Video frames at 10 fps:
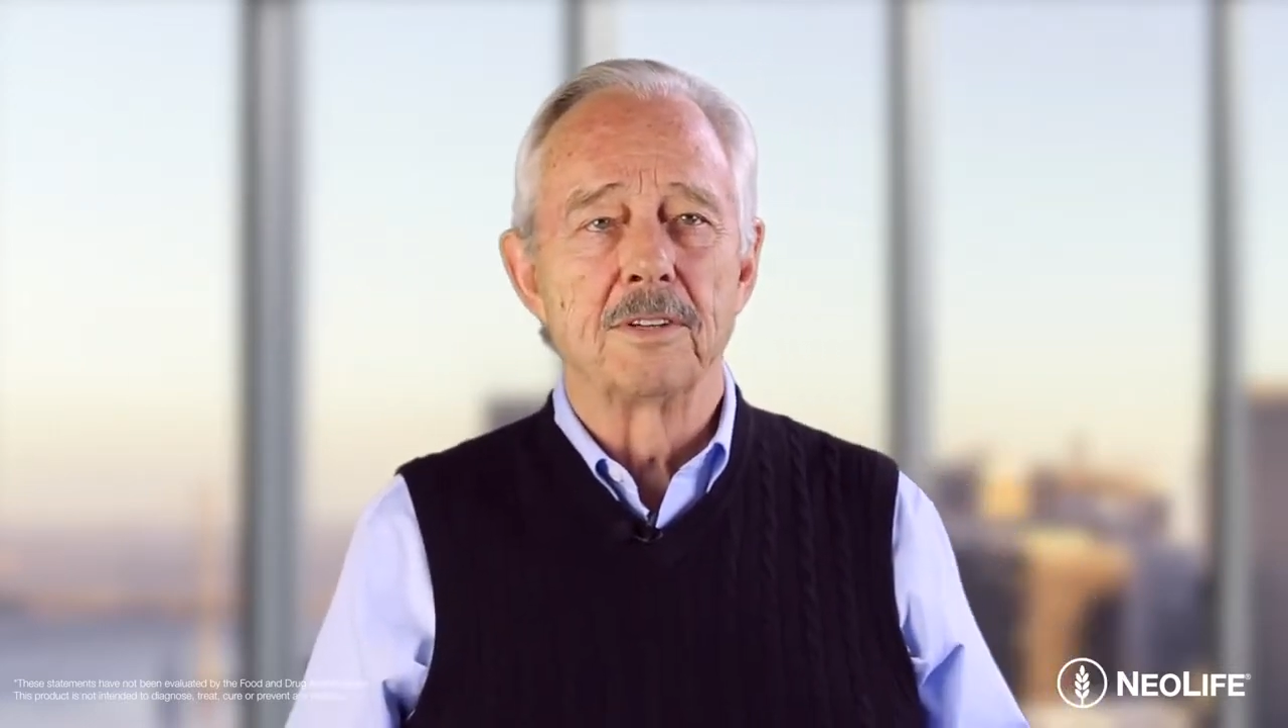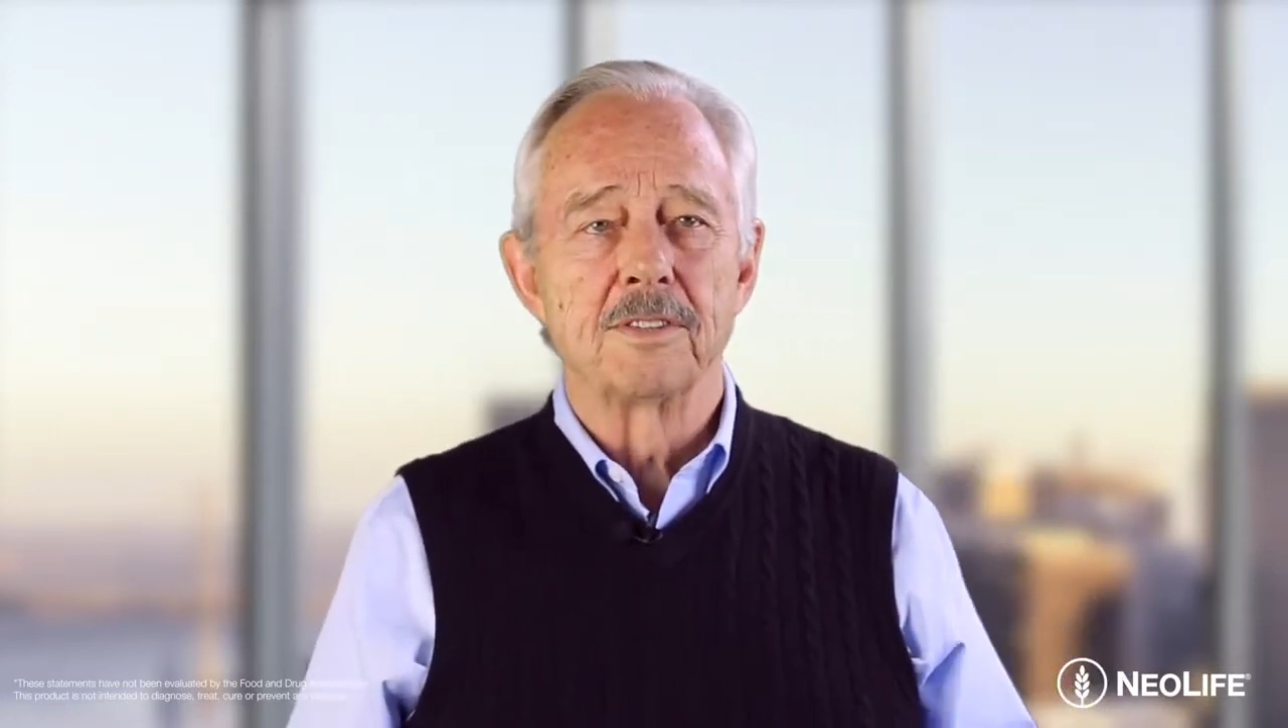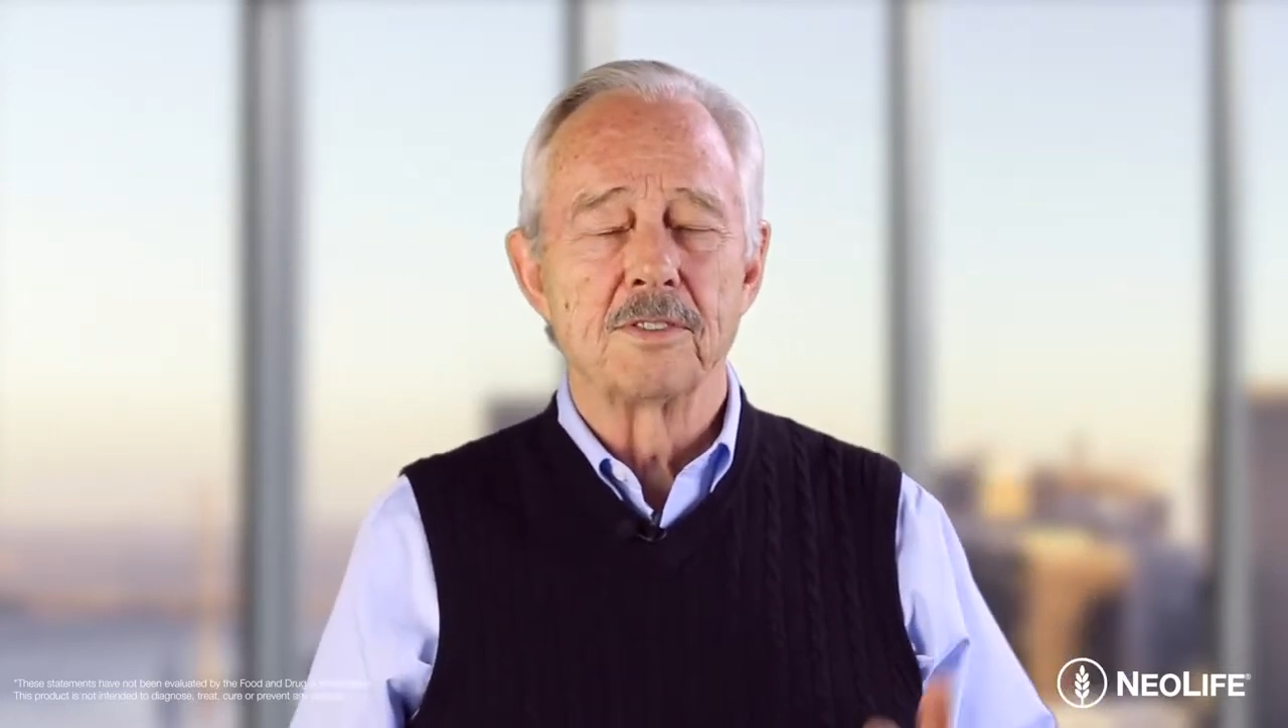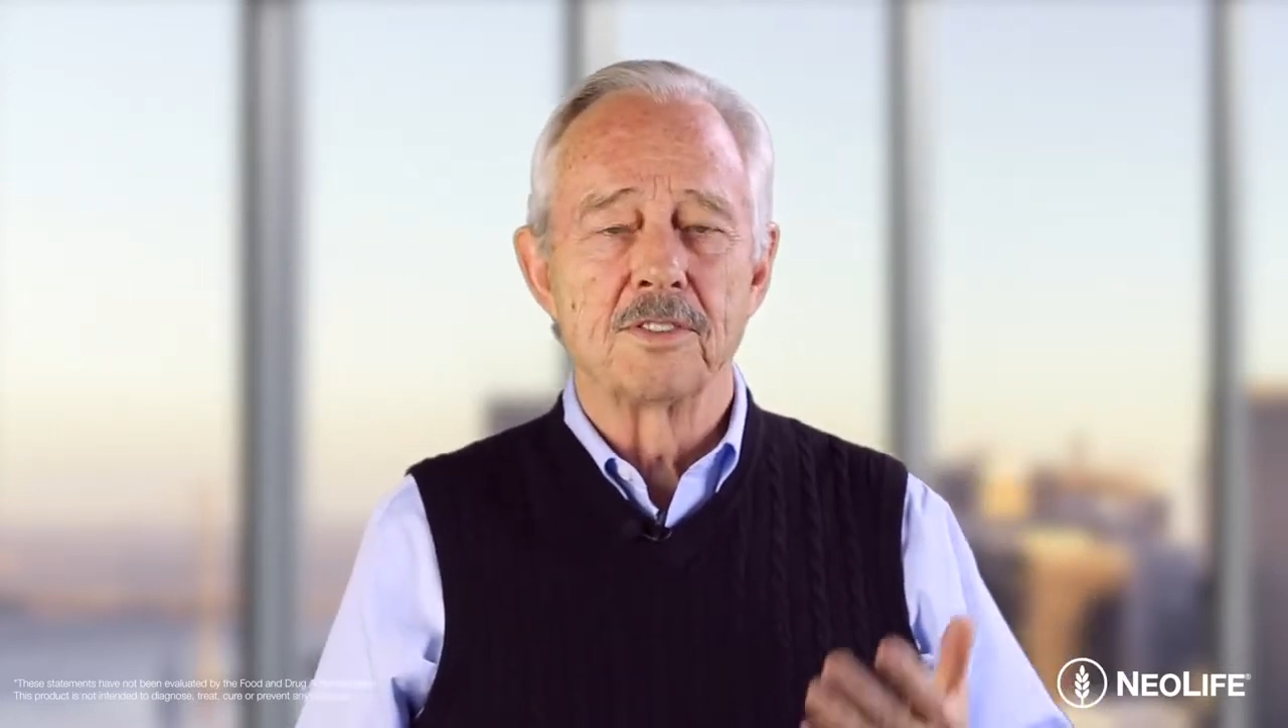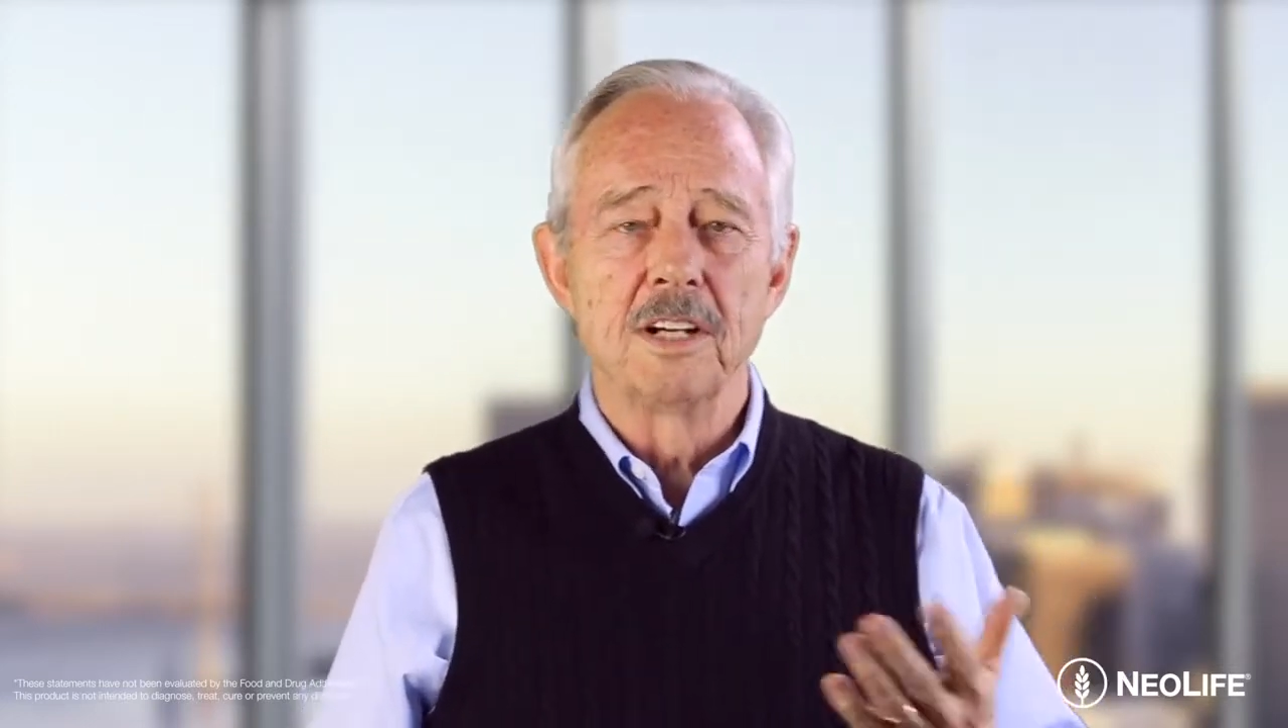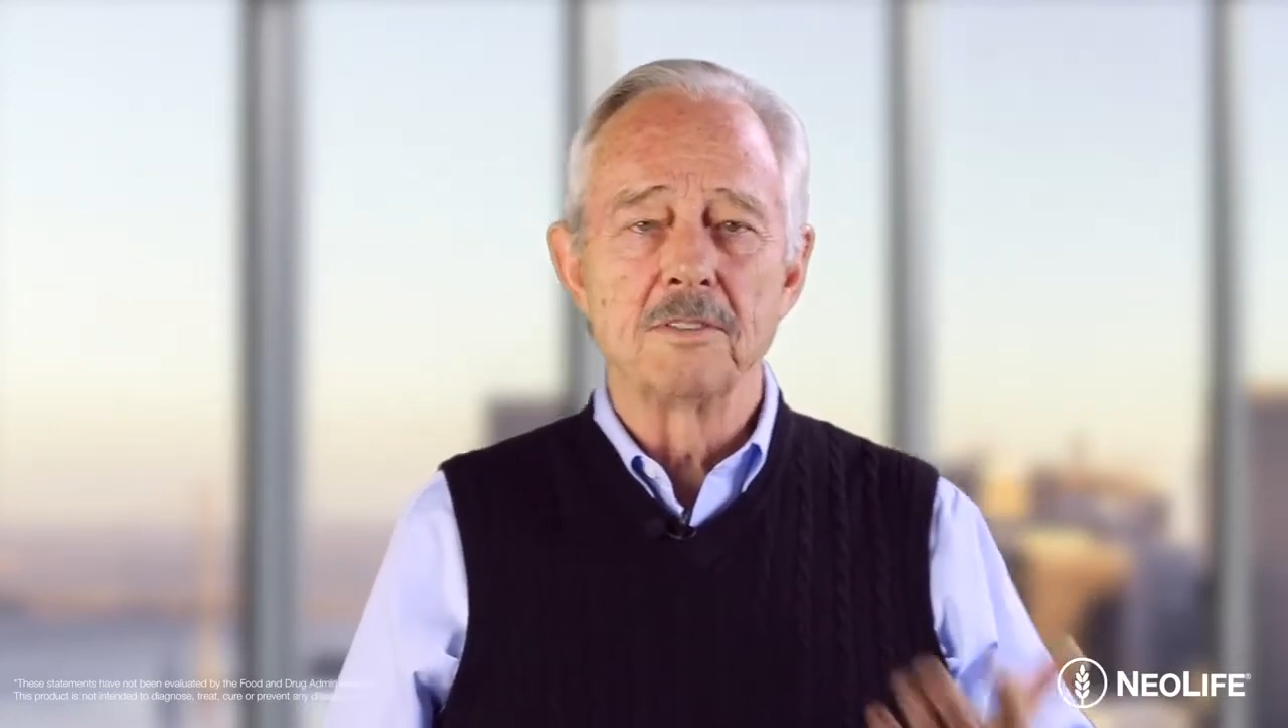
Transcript: differences